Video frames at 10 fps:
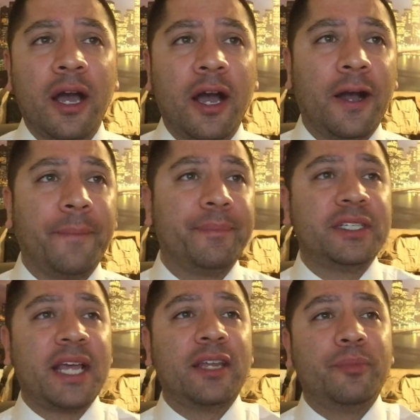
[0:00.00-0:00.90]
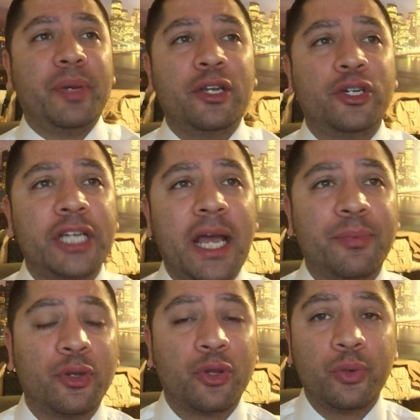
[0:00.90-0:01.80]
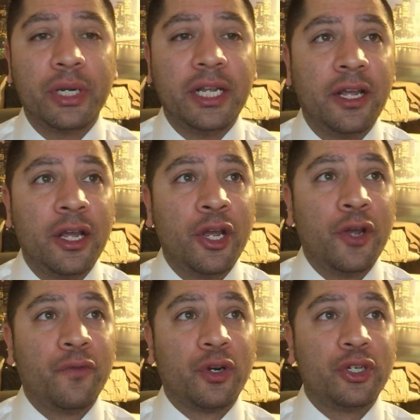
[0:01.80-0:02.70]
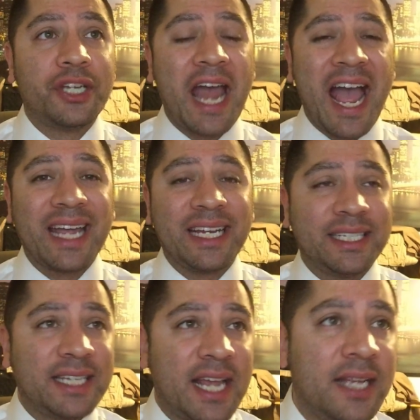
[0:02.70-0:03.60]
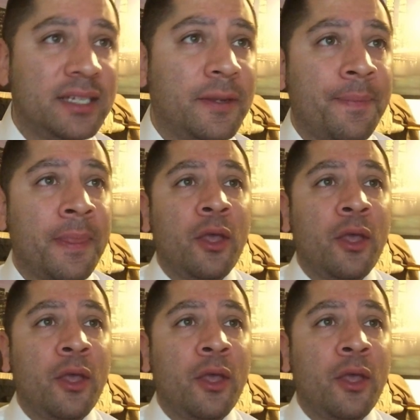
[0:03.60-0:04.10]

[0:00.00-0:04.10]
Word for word: Um, 2 Peter chapter 3 verse 9 says,